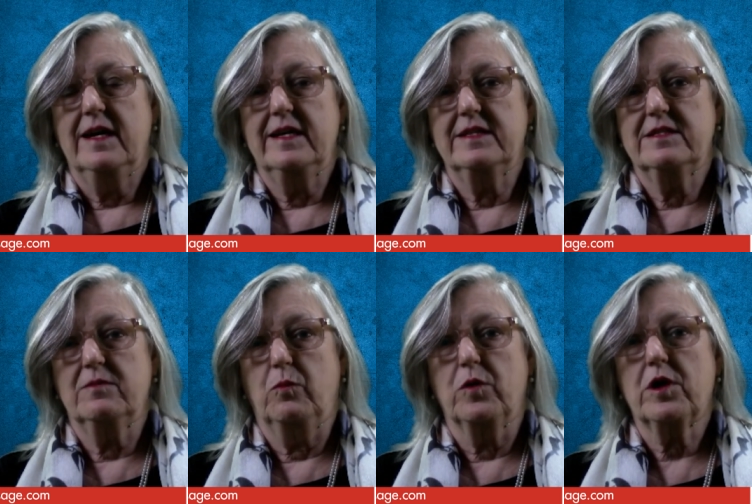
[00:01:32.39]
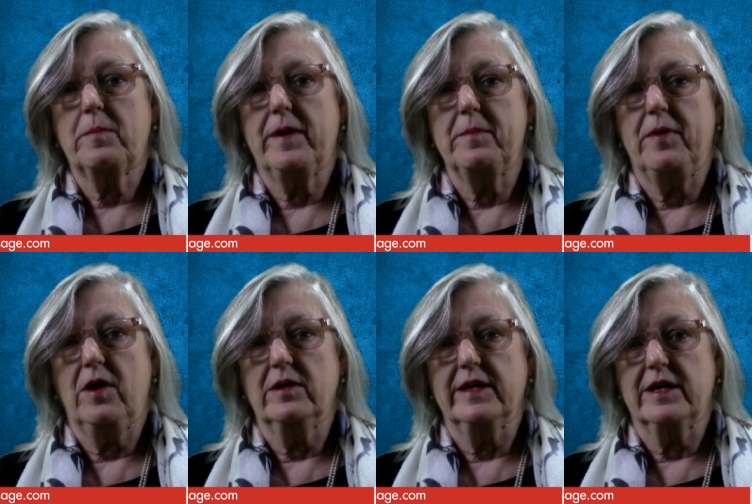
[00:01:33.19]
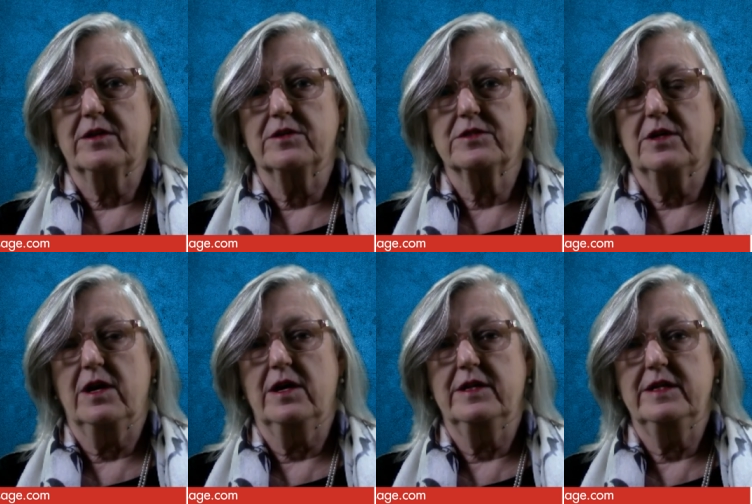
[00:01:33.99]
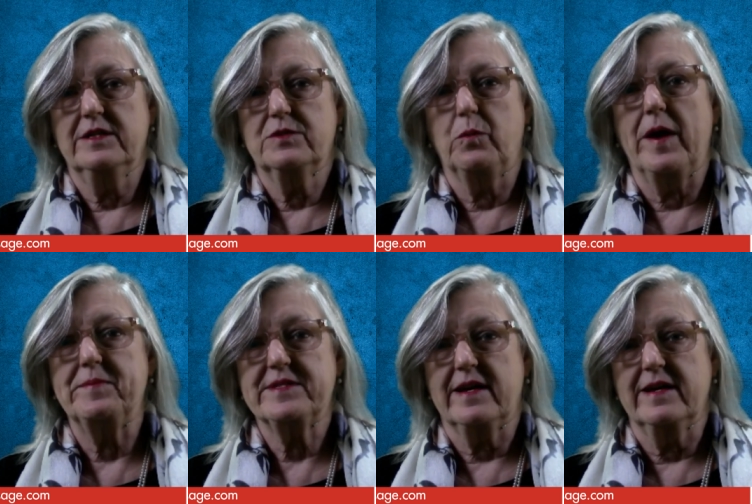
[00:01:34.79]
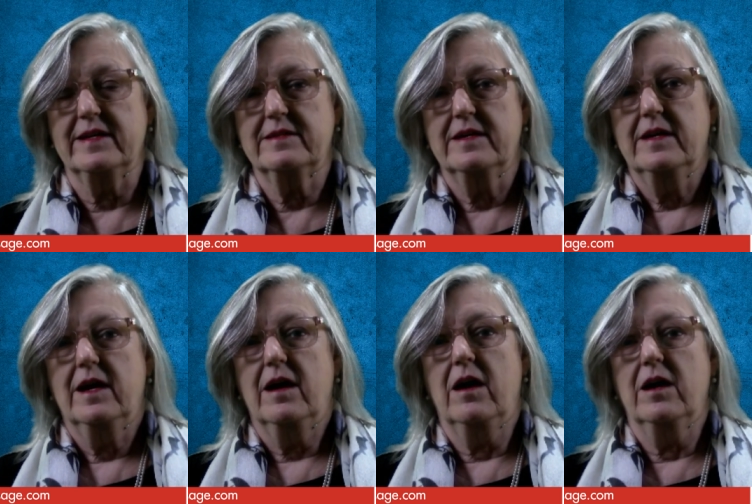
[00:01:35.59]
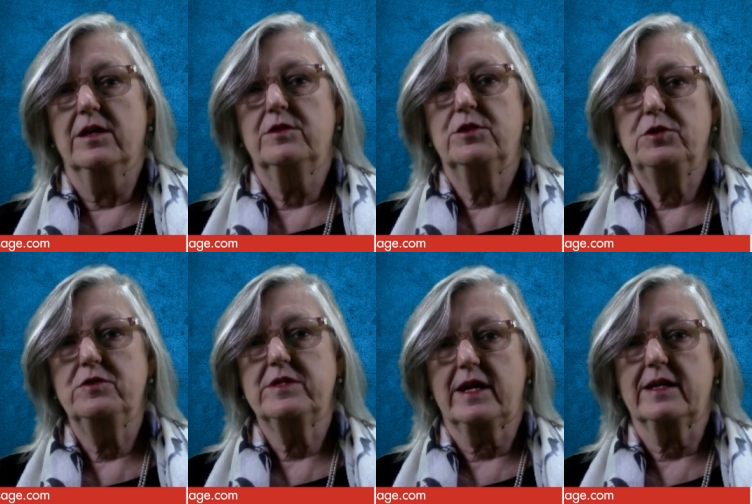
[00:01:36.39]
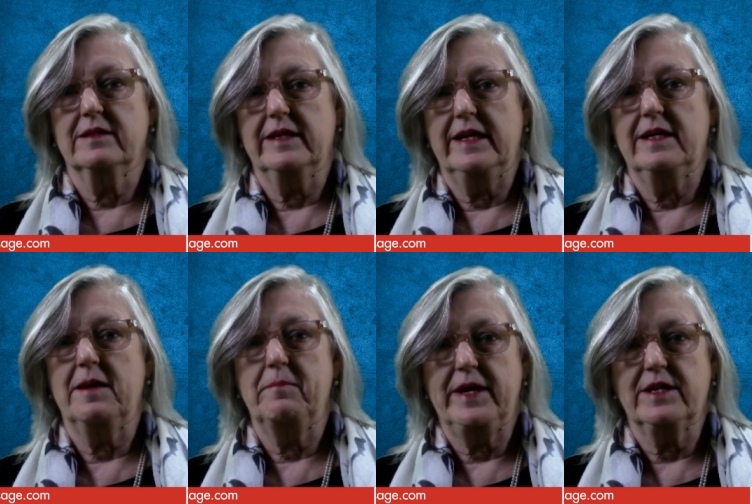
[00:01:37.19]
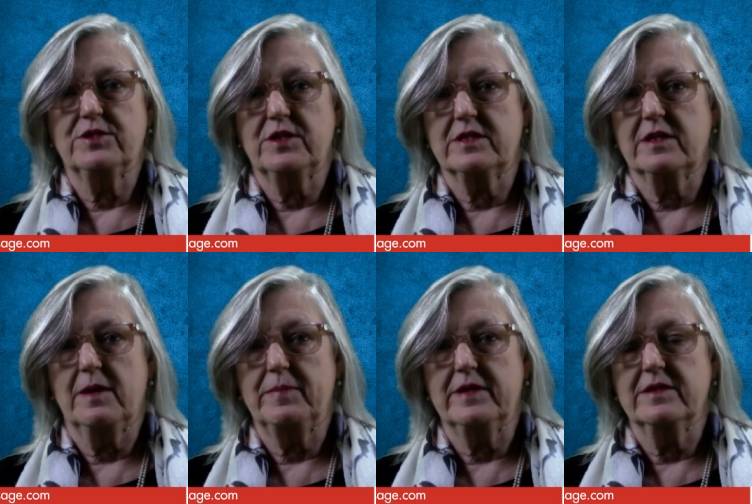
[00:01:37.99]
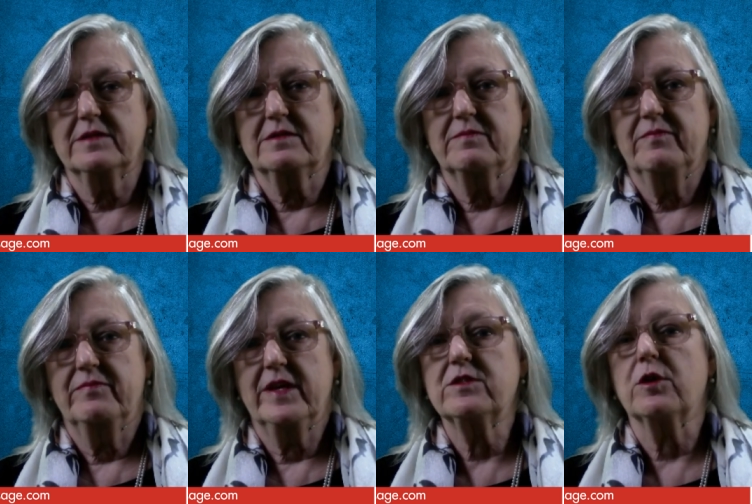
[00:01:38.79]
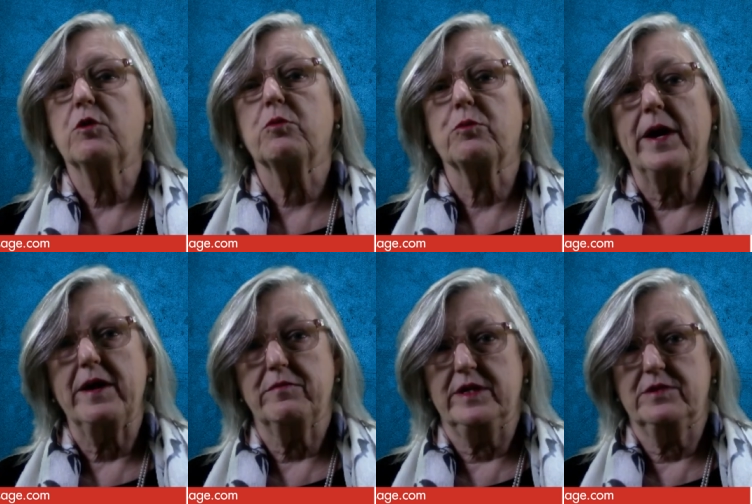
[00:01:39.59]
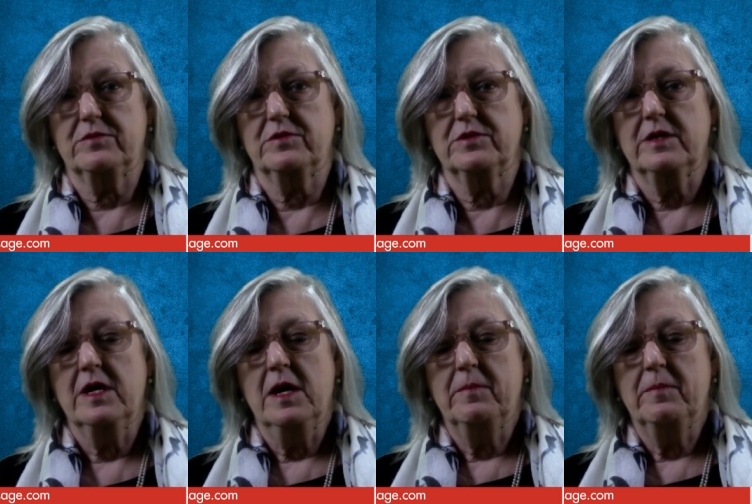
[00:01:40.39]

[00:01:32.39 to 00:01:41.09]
is the work by Paul Akers on his website on two second lean and banishing sloppiness. That's a great resource.